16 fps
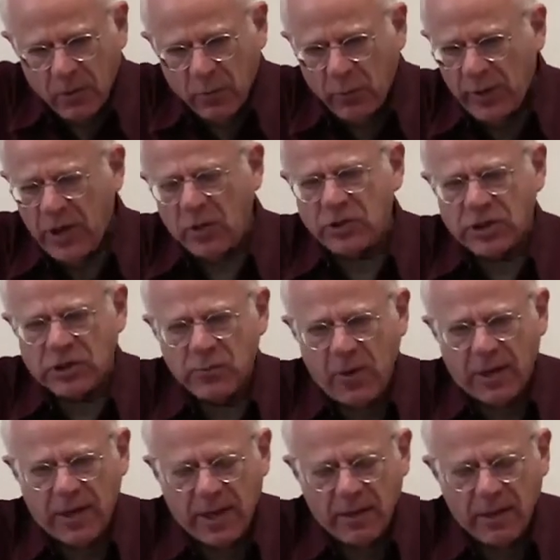we want
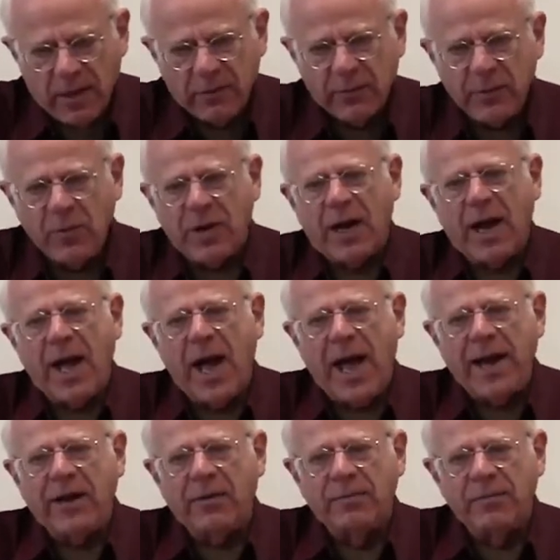a
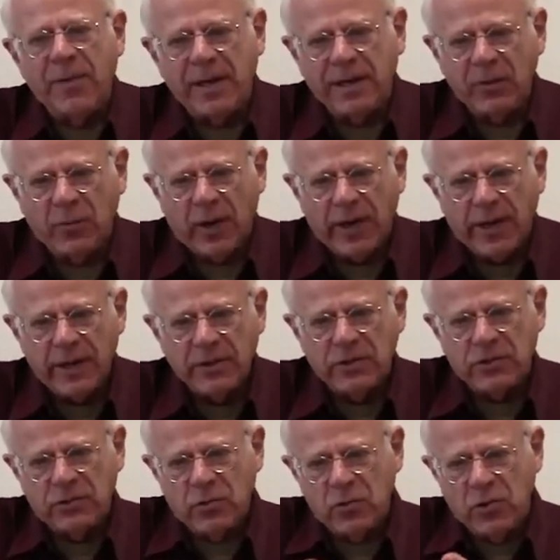higher money
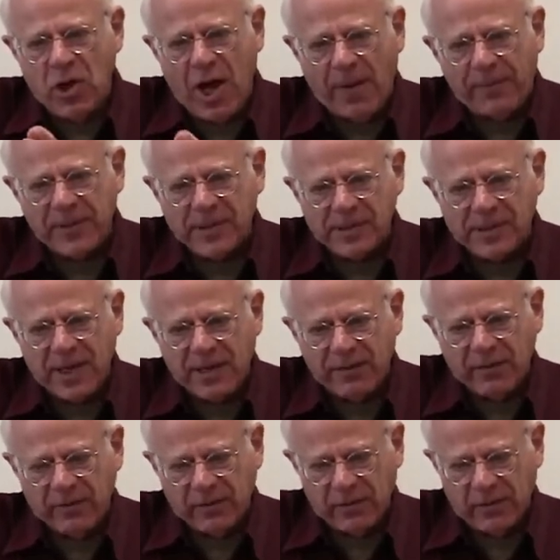wage to
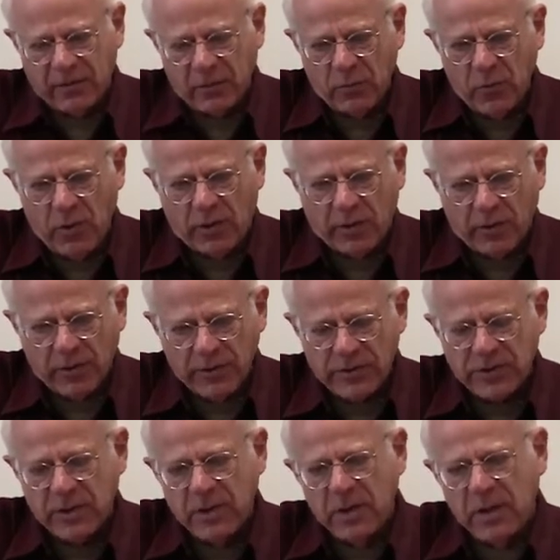compensate the
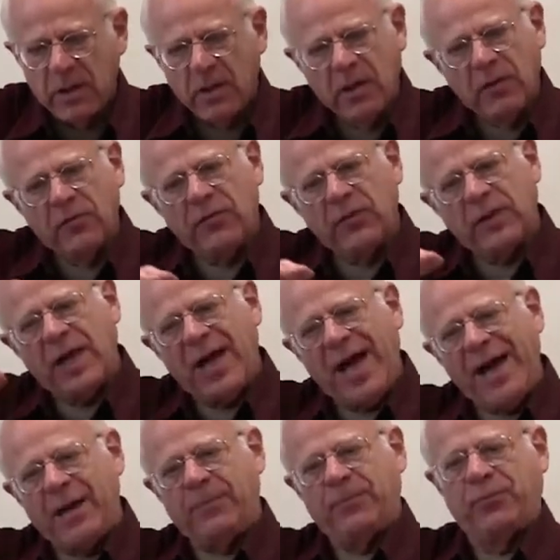workers for the
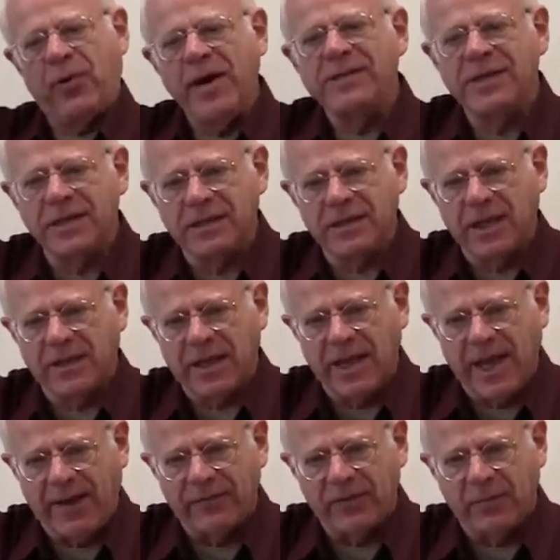higher prices that
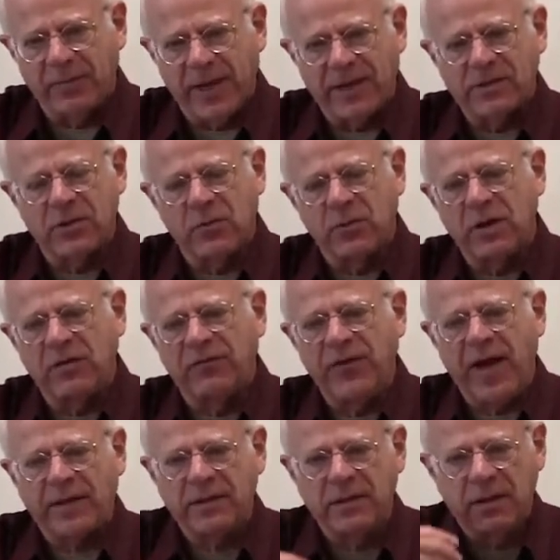they have to pay. So in
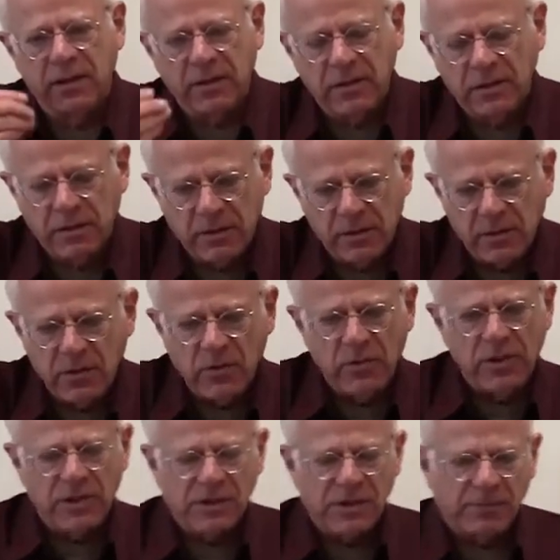effect, the
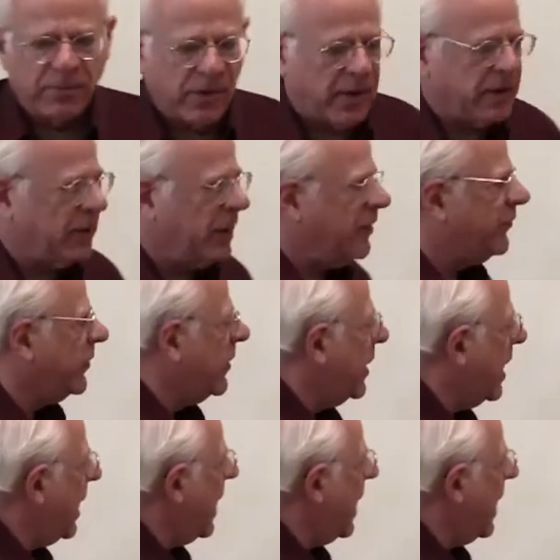unions are bargaining for a